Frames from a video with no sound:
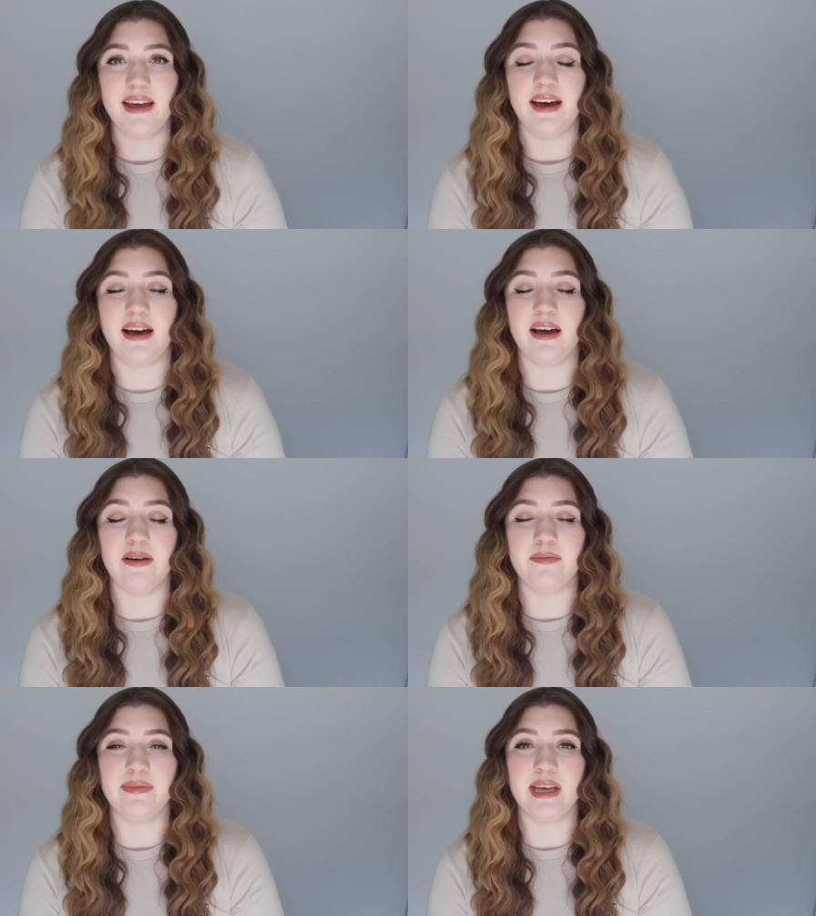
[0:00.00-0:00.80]

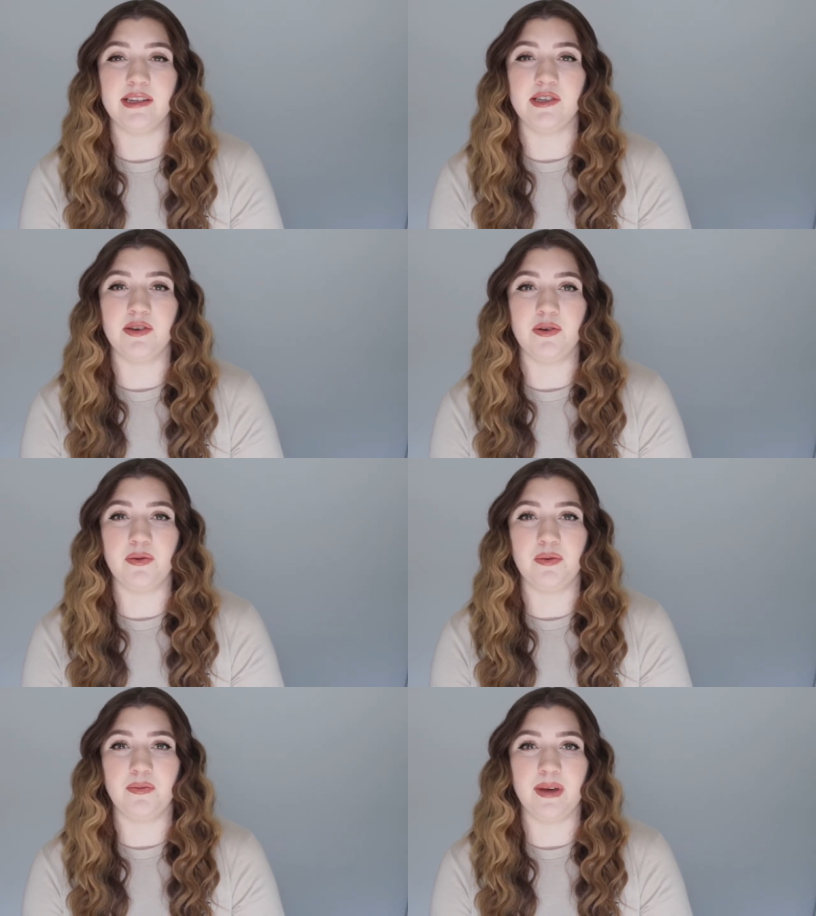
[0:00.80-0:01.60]
and
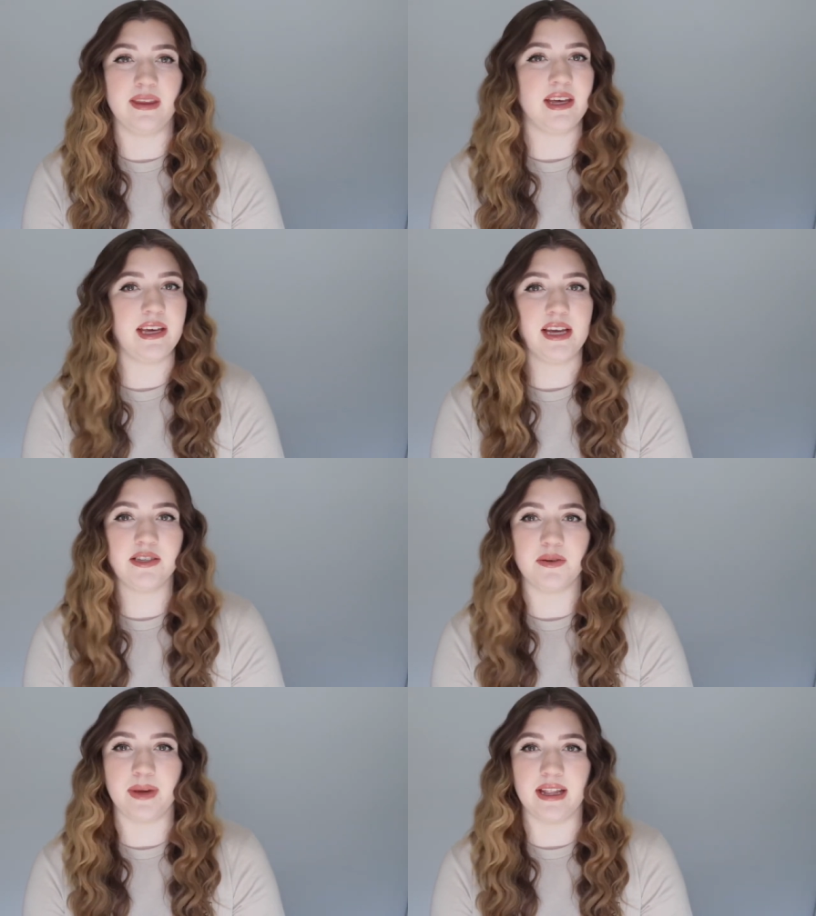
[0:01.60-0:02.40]
to my thinking,
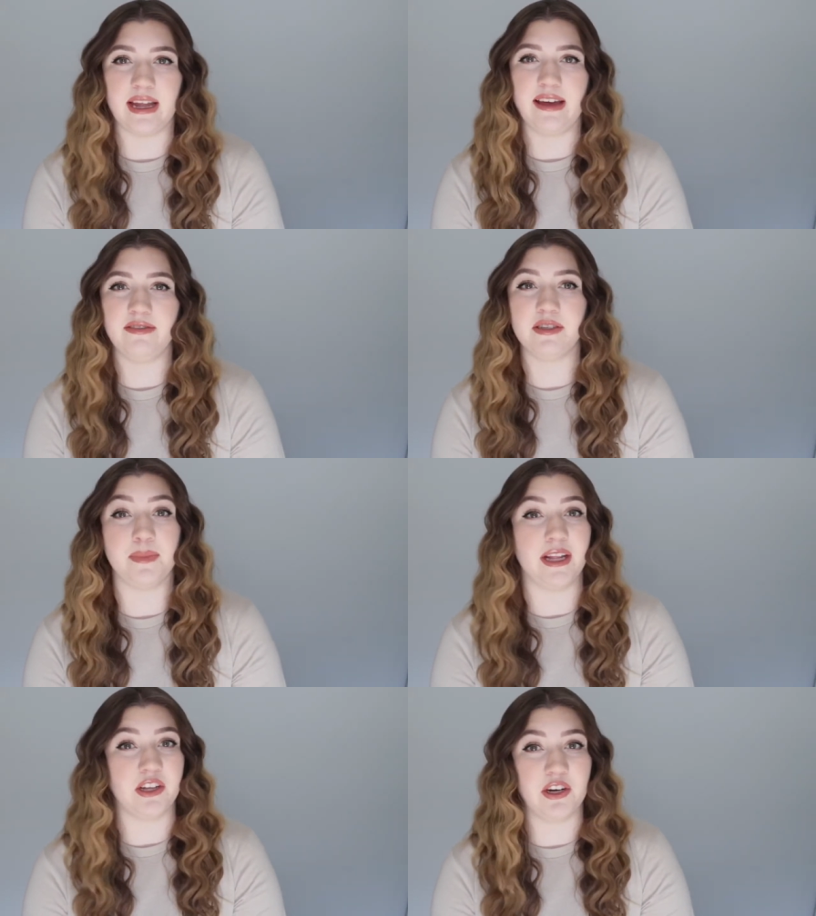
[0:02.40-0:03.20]
to my life, to
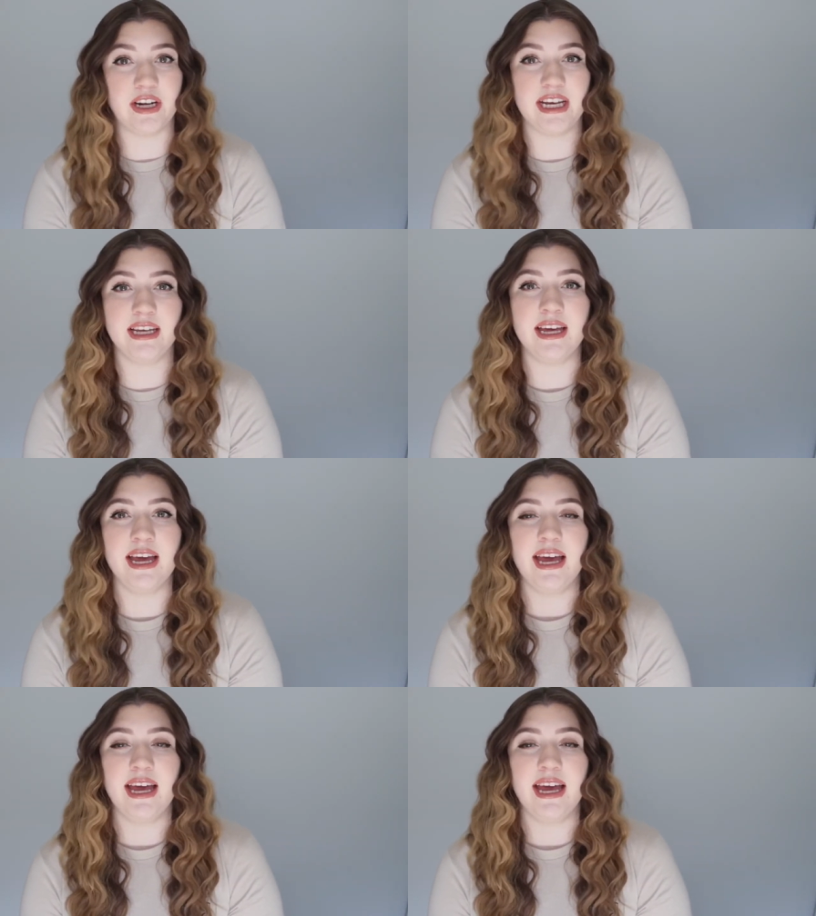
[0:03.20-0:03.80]
my learning.